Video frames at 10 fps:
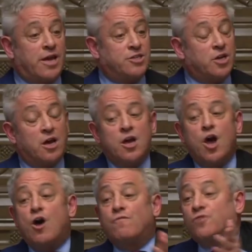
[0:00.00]
later.
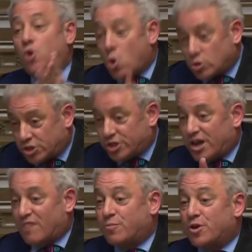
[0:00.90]
Of course the
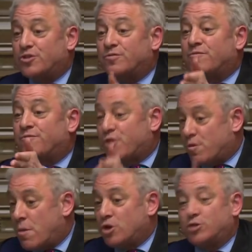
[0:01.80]
government, for the
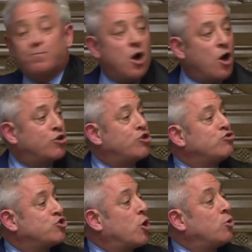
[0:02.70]
most part,
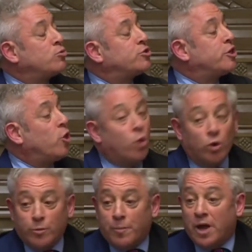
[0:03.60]
controls the
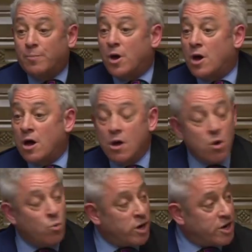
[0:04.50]
order paper.
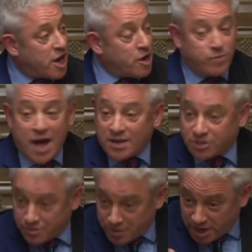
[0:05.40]
We know
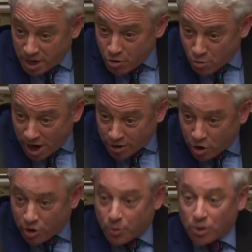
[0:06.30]
that, and the Right
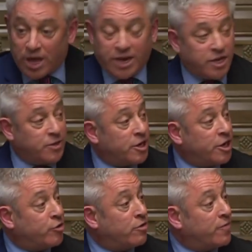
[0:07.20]
Honourable Lady, the
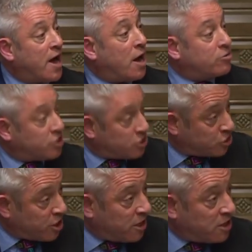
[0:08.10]
Leader of the House, is
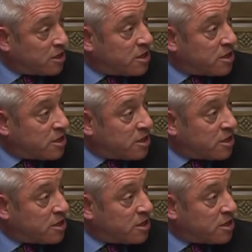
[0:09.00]
the